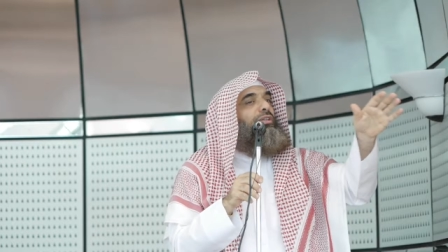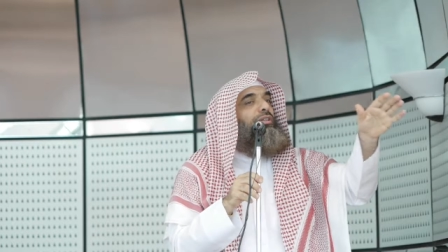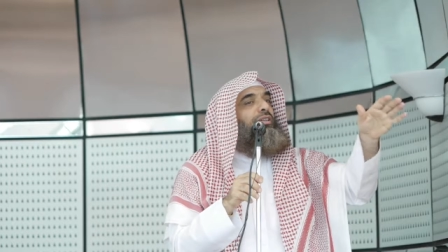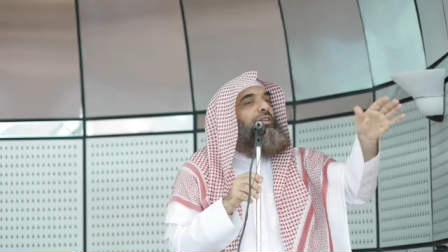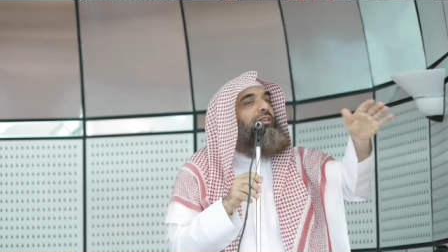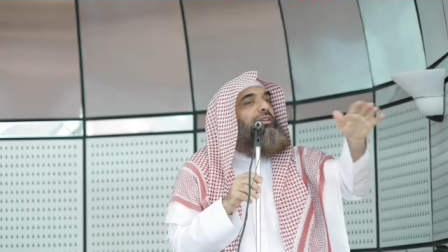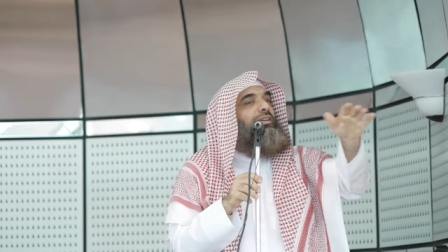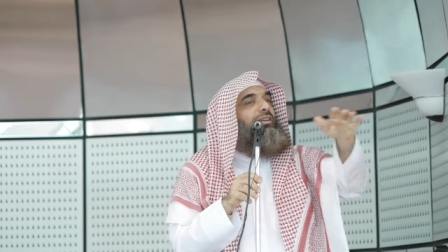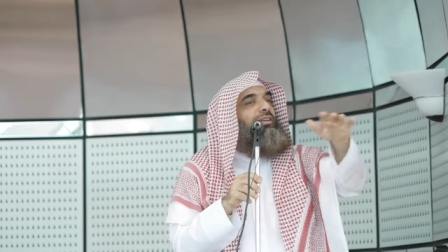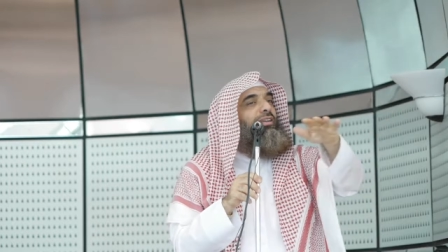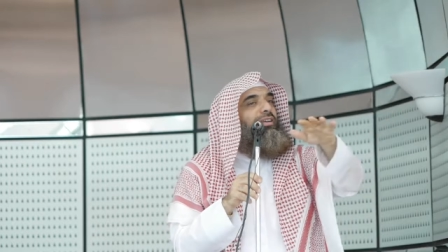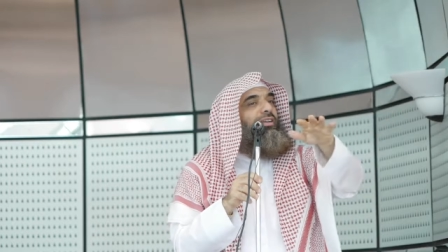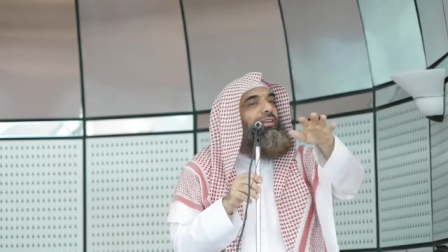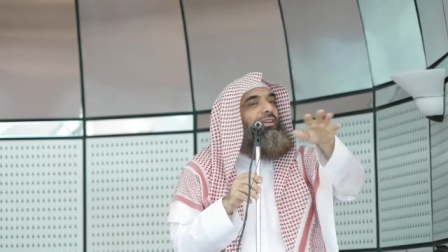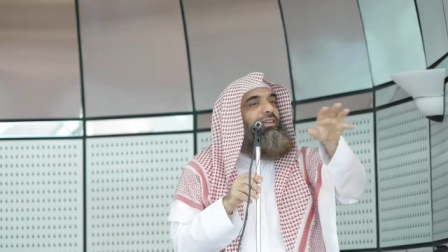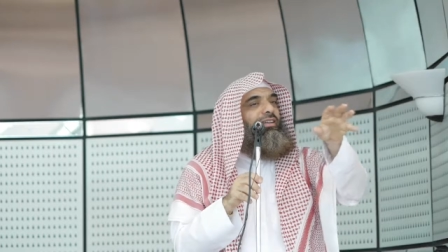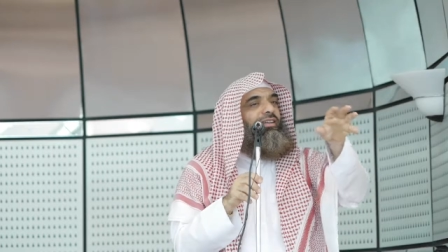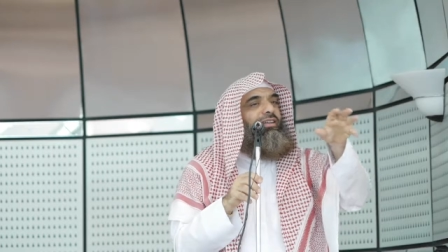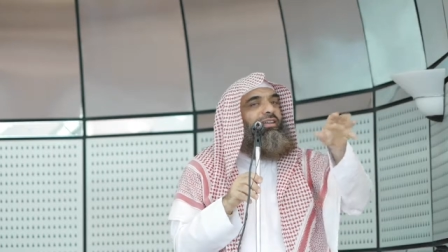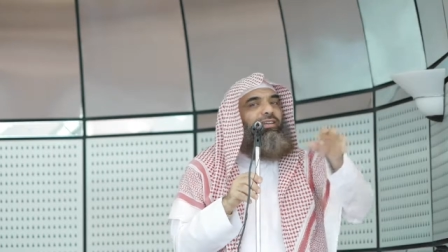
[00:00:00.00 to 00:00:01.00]
and
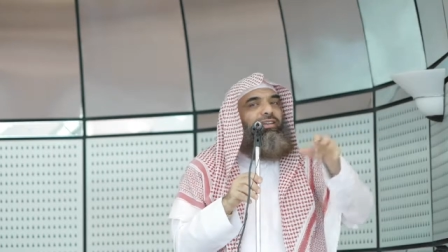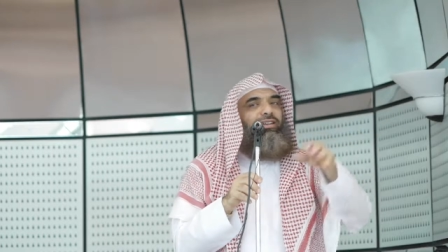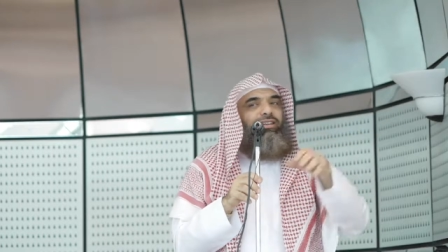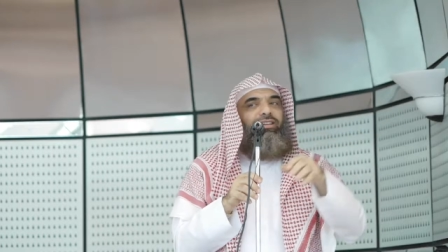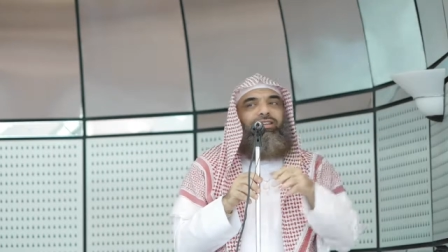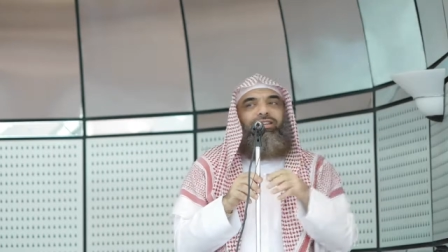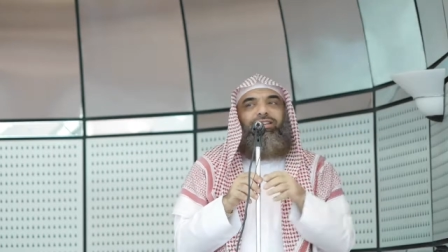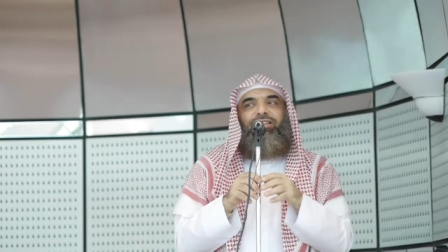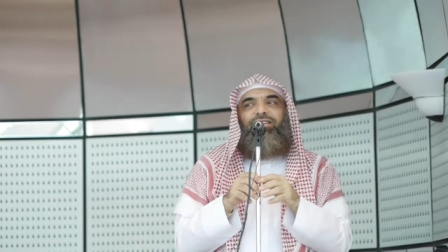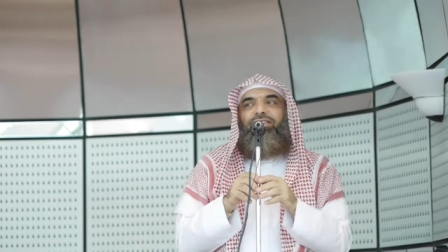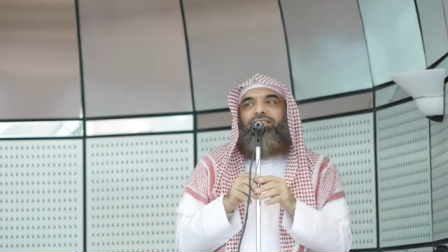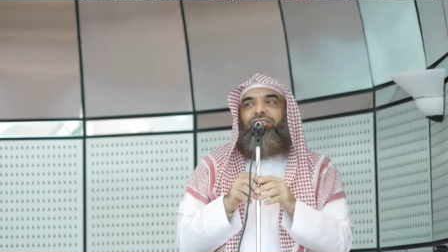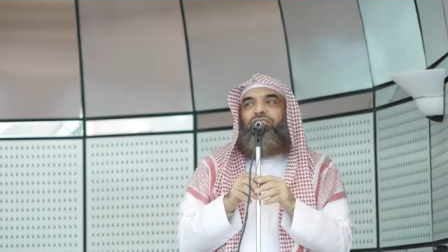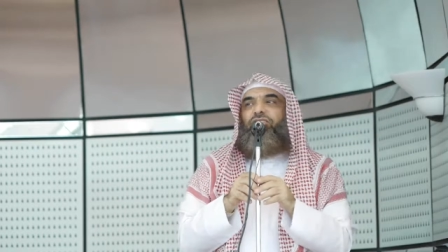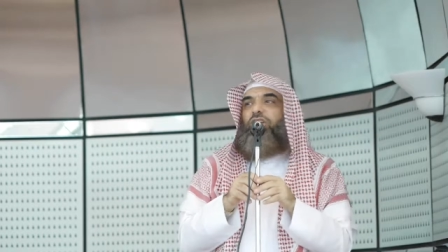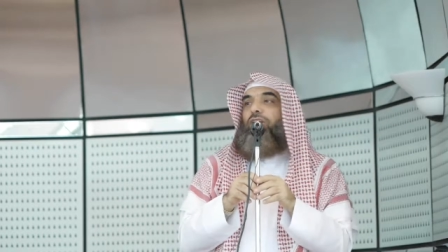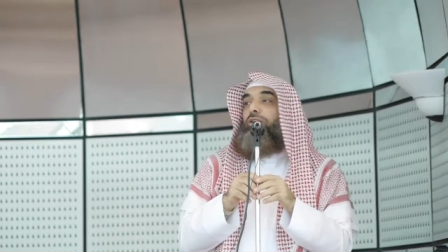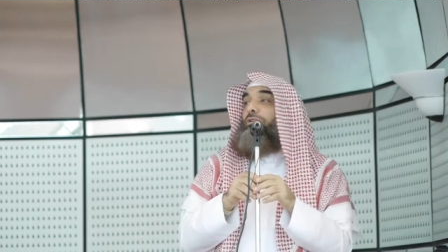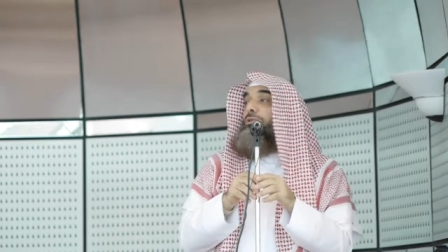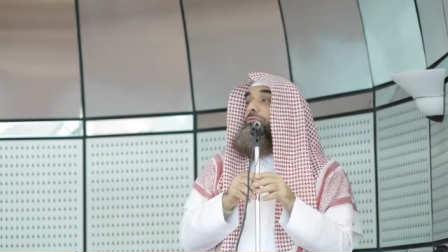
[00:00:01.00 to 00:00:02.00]

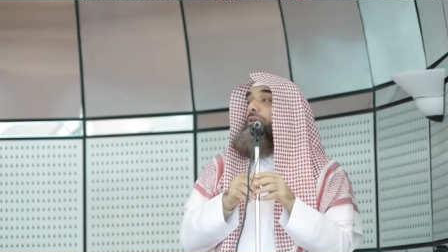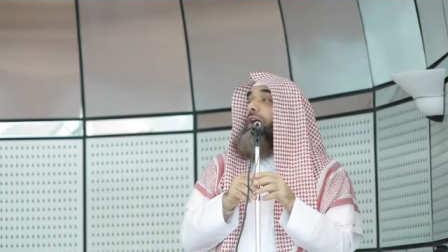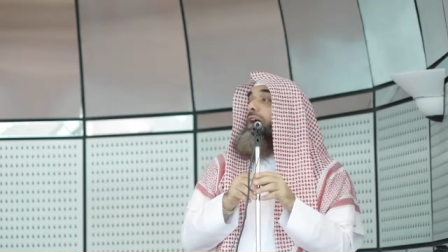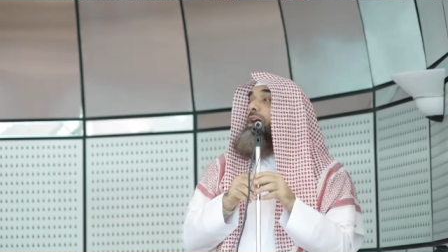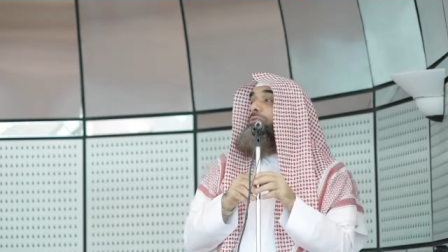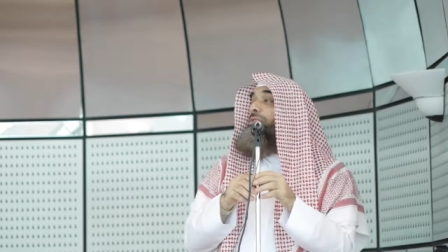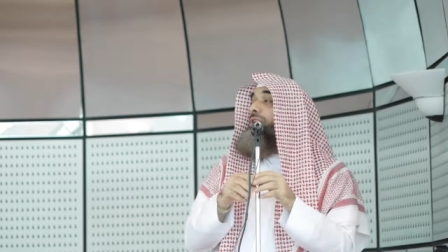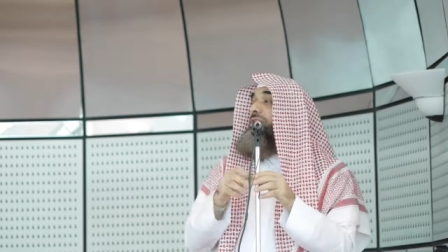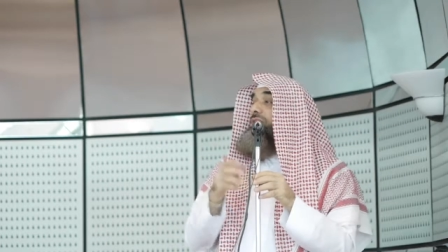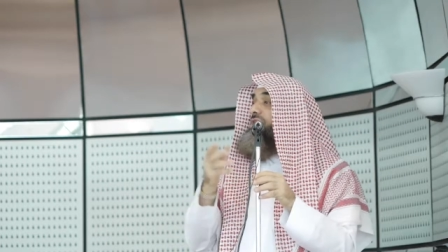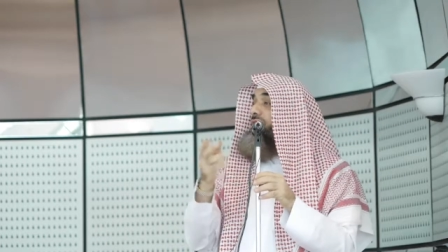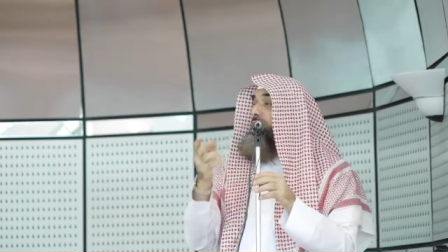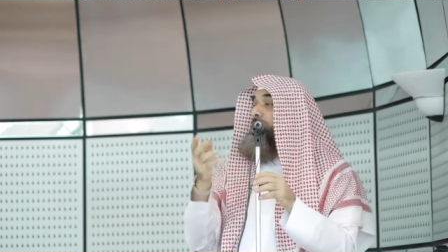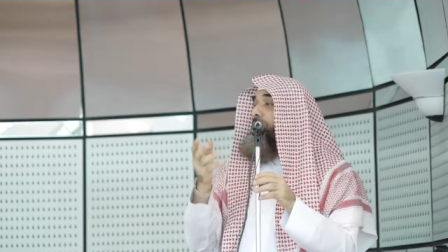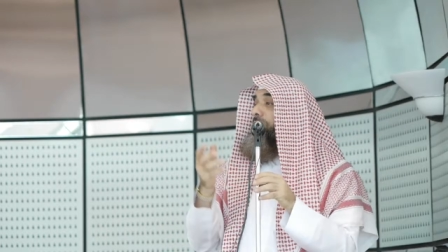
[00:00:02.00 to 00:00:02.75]
check around and see